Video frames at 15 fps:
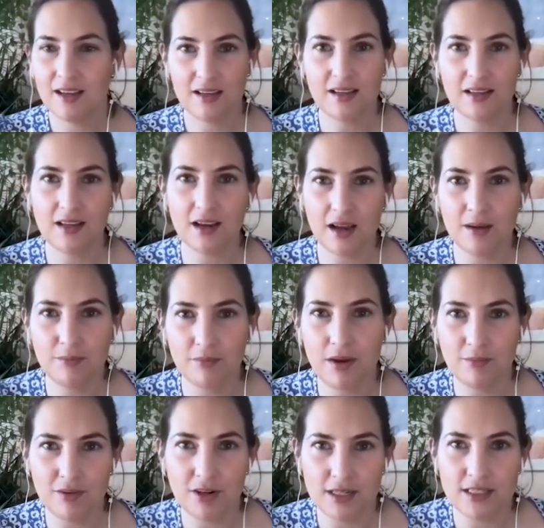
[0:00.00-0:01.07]
Like,
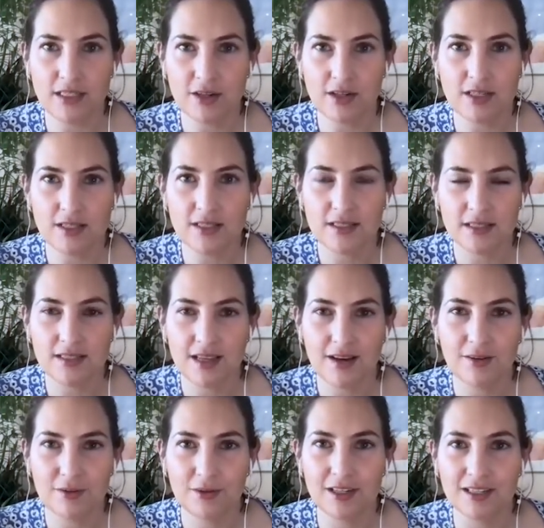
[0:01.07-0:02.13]
I'm very serious. This is how
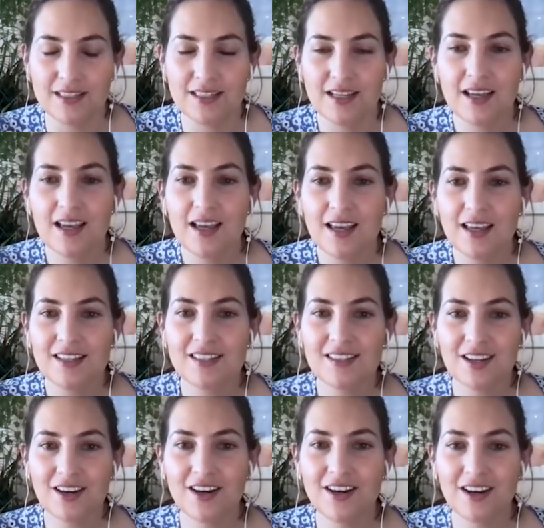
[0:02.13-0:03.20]
it works.
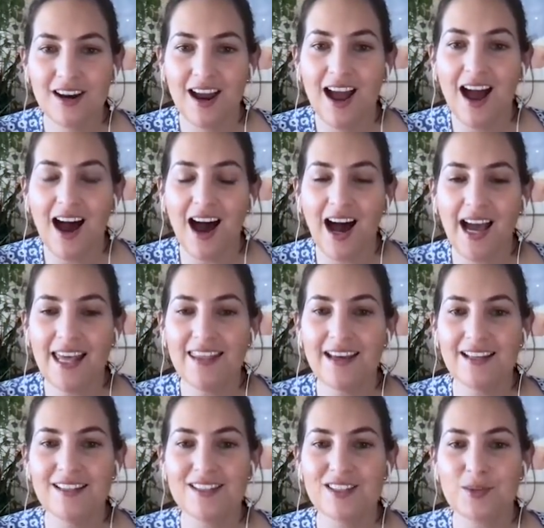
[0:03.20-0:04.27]
So I
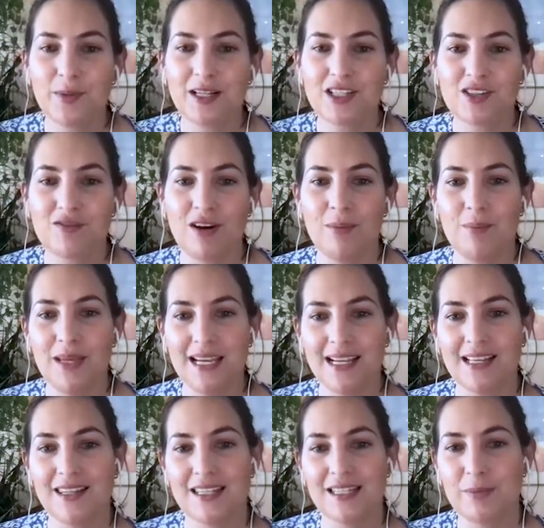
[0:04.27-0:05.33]
then switched from being
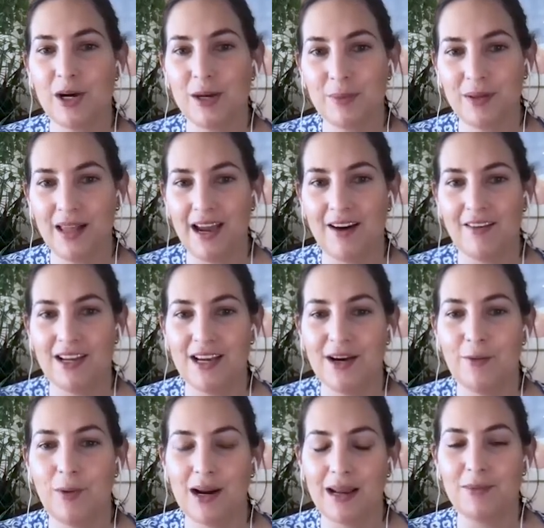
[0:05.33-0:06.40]
in this purple area,
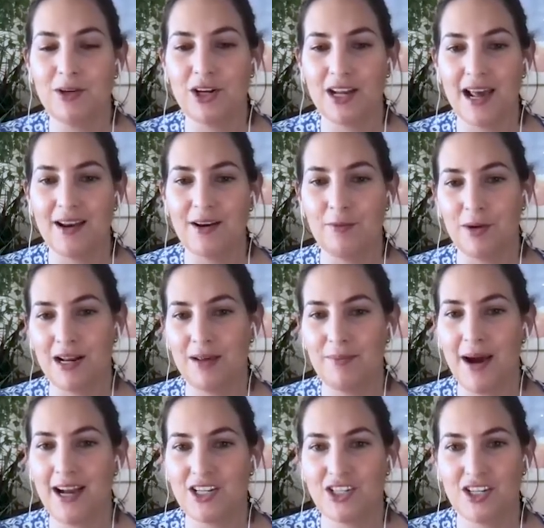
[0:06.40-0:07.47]
what I'm good at and what I'm
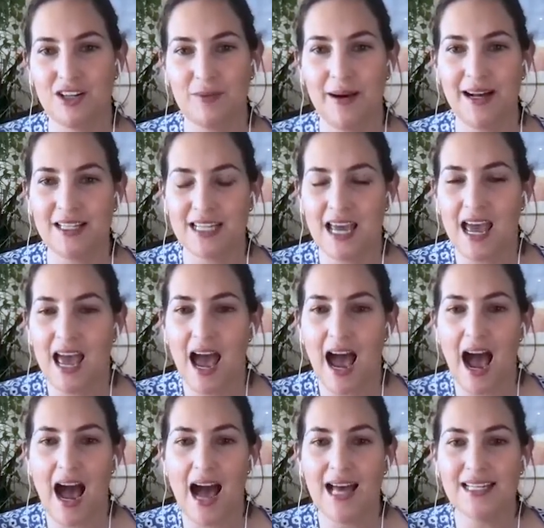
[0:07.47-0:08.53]
passionate about.
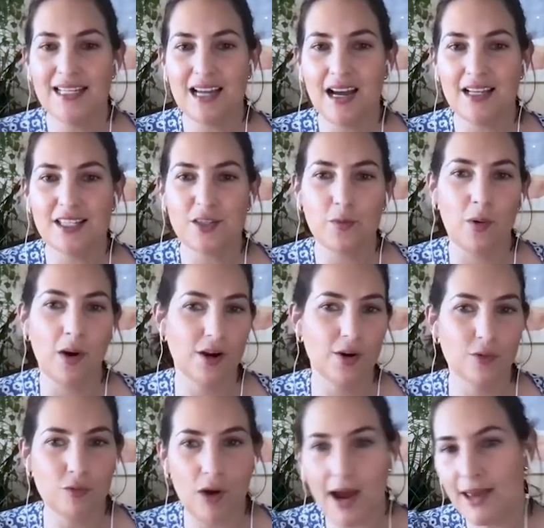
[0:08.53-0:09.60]
And I
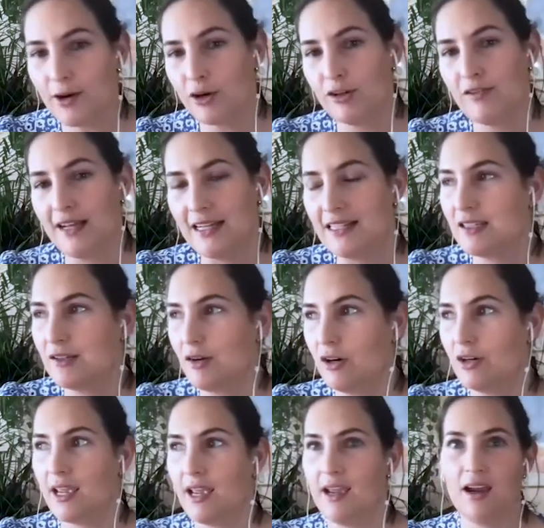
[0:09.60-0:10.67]
swung right over into,
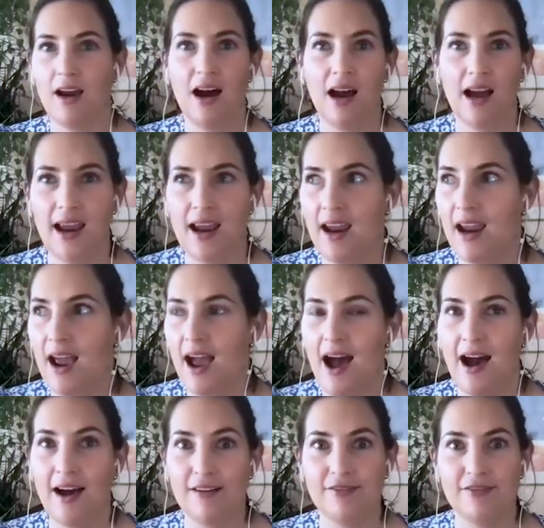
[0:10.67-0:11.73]
okay, I
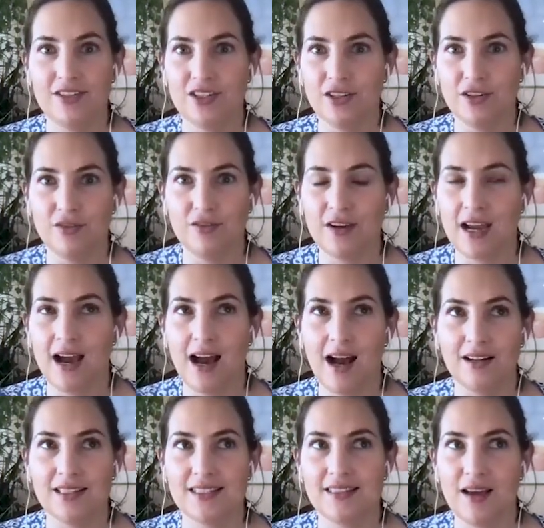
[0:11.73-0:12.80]
have to figure
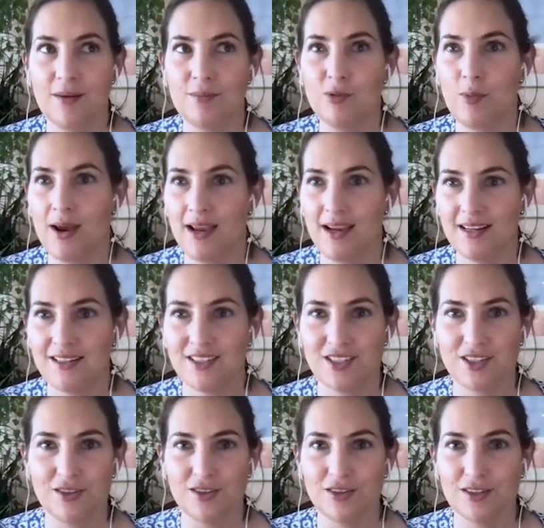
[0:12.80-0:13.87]
out some way
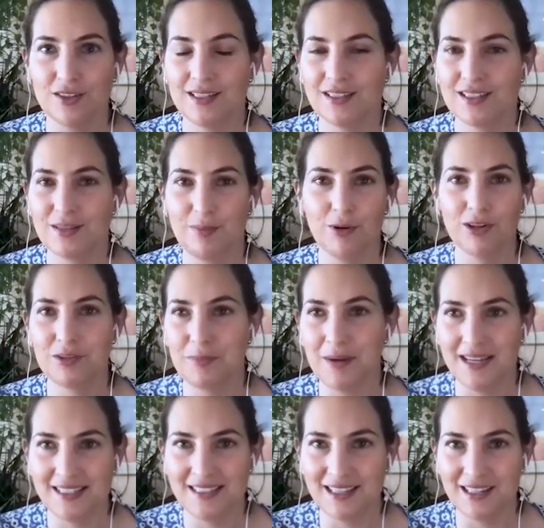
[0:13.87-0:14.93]
to support
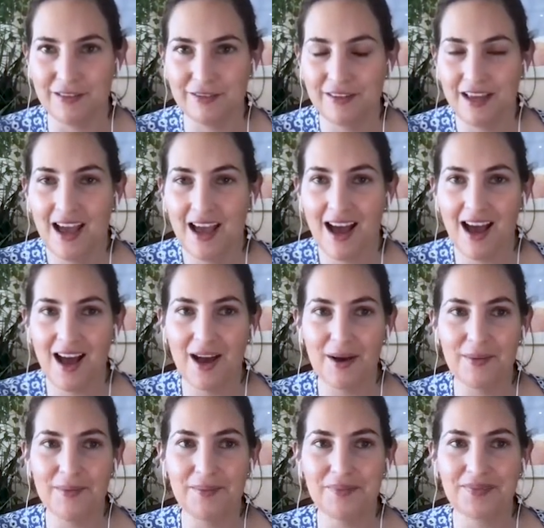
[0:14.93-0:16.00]
myself.
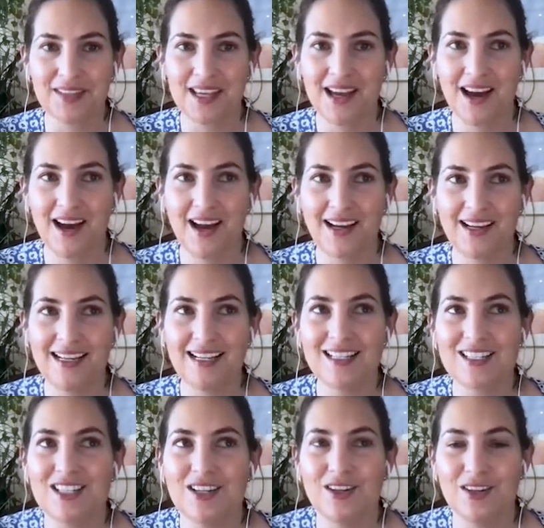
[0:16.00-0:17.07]
I need
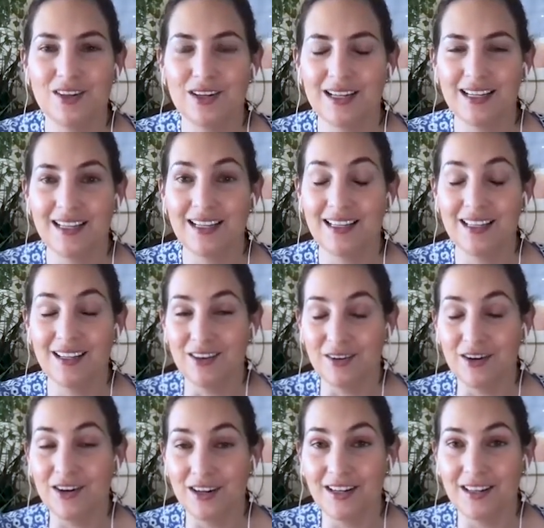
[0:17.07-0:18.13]
to,
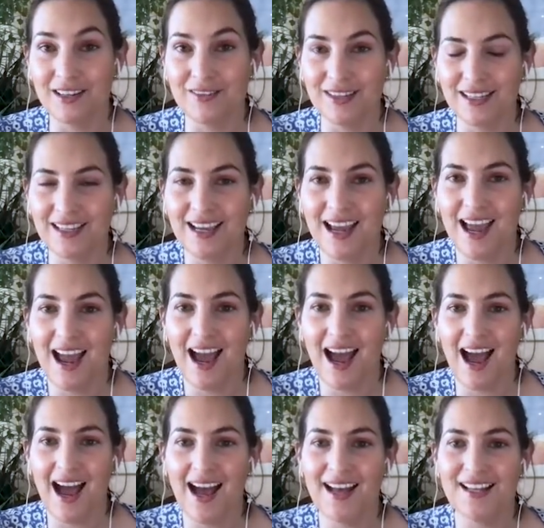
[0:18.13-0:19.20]
earn a living.
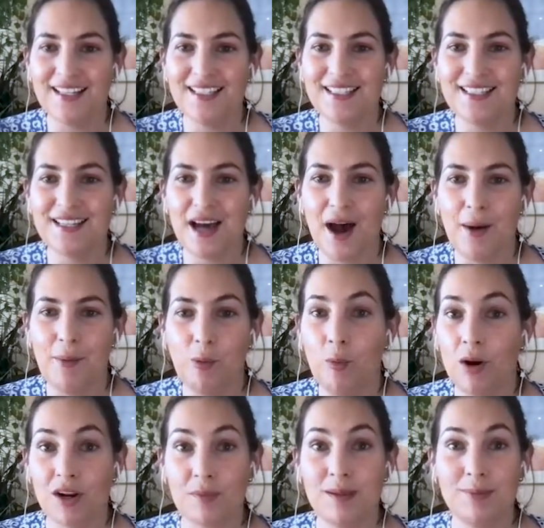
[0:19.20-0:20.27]
And
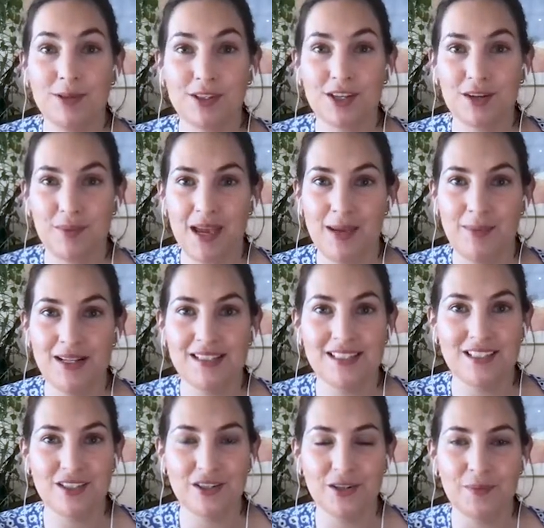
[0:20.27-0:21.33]
what are people going to pay me to
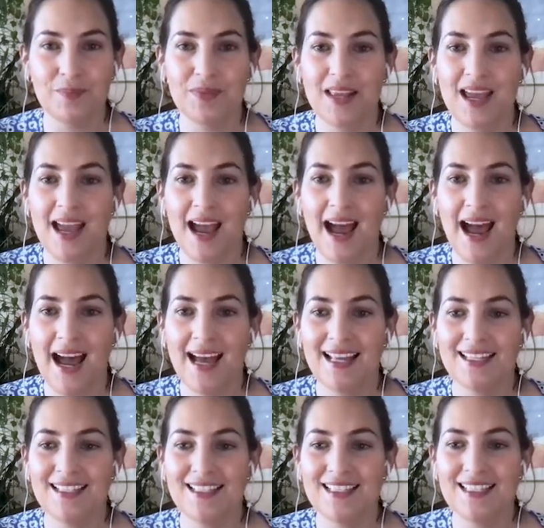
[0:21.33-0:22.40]
do?
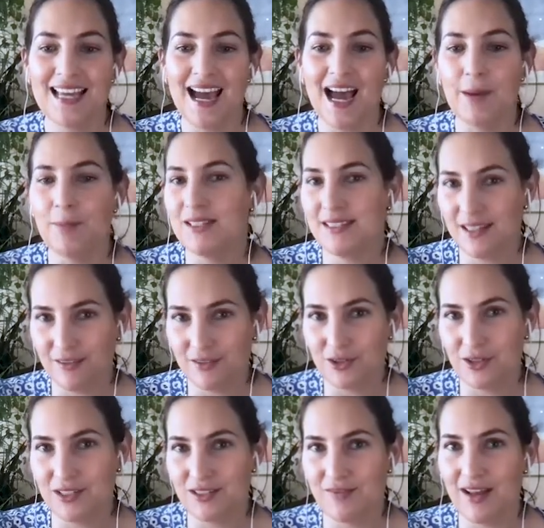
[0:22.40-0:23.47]
And I'm a
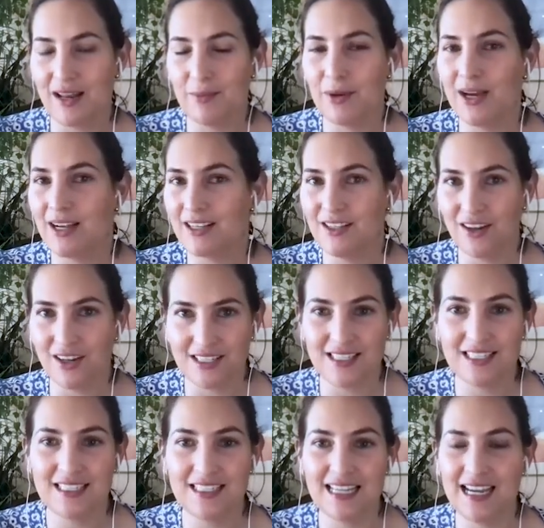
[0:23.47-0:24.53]
self-taught developer, got
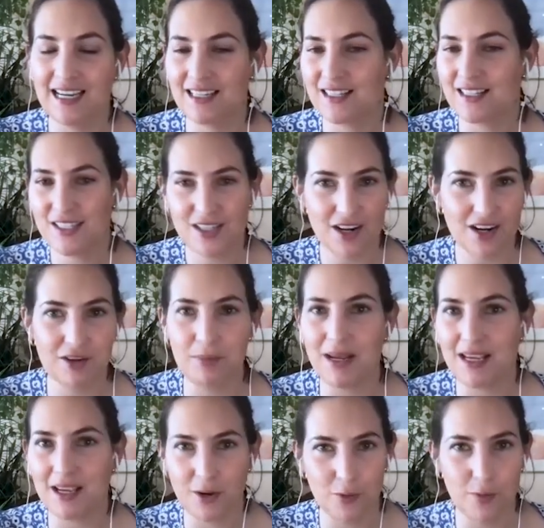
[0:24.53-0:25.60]
into tech, started
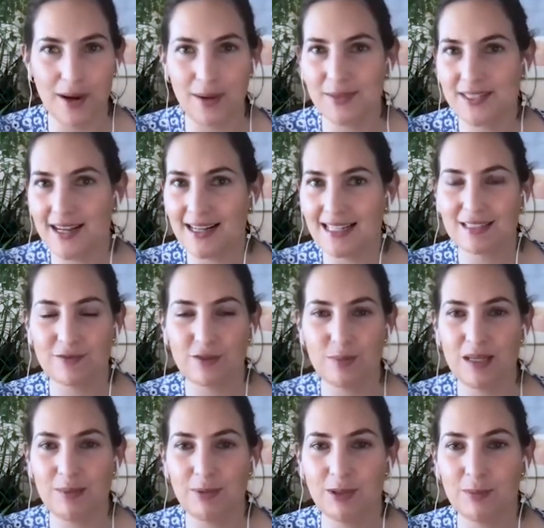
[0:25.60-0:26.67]
making websites for
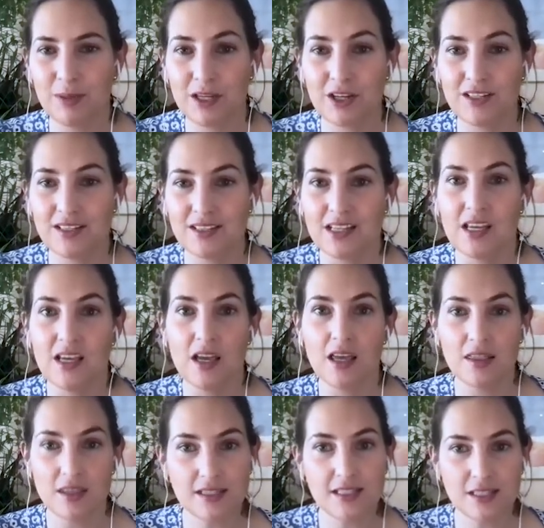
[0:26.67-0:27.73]
people because
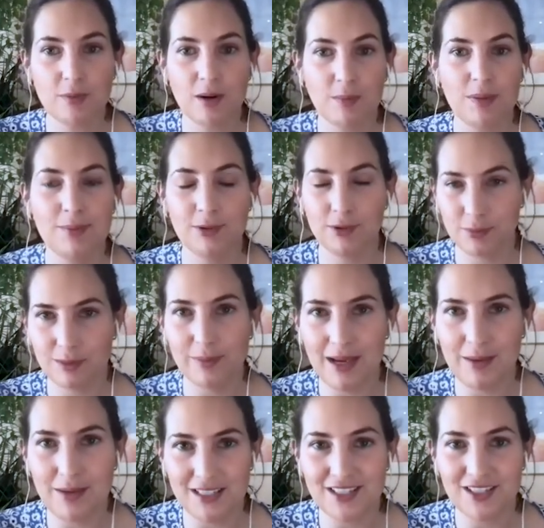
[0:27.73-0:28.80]
this is what people will
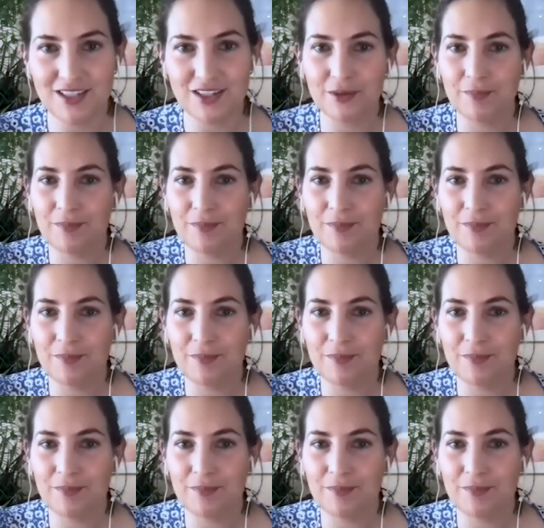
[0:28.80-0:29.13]
pay me to do.